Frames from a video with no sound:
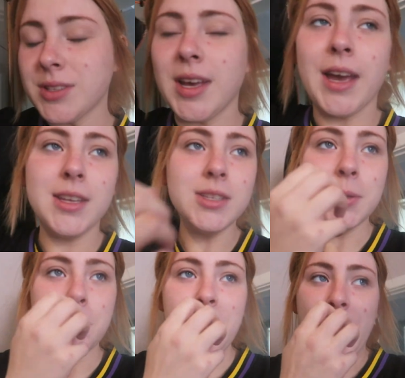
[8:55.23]
of the stairs
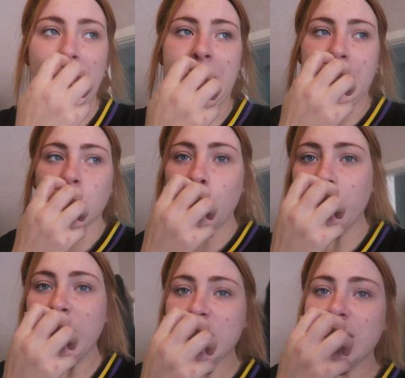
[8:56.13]
and like
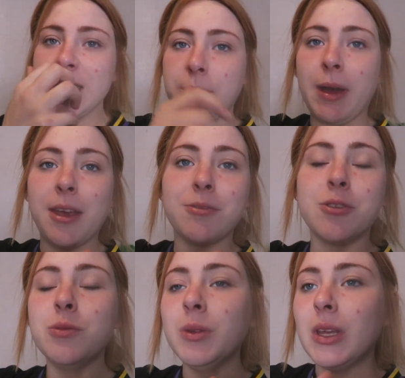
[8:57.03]
normally she's in my
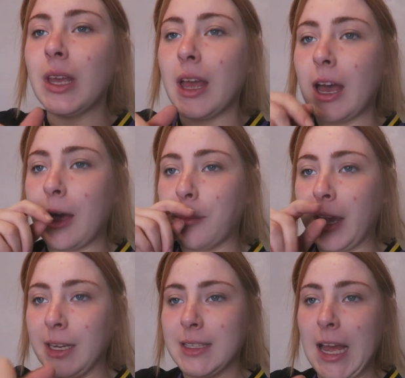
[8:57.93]
room uh,
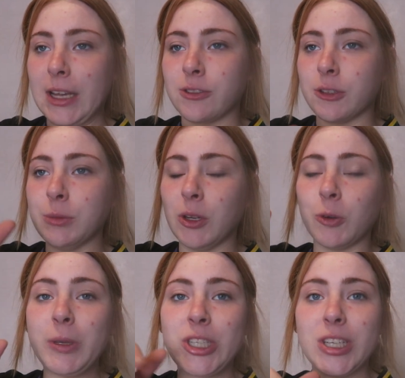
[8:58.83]
mine and Dan's room and
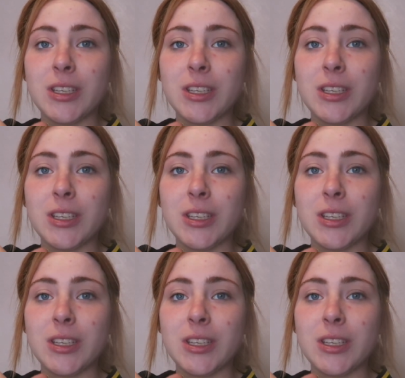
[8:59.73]
normally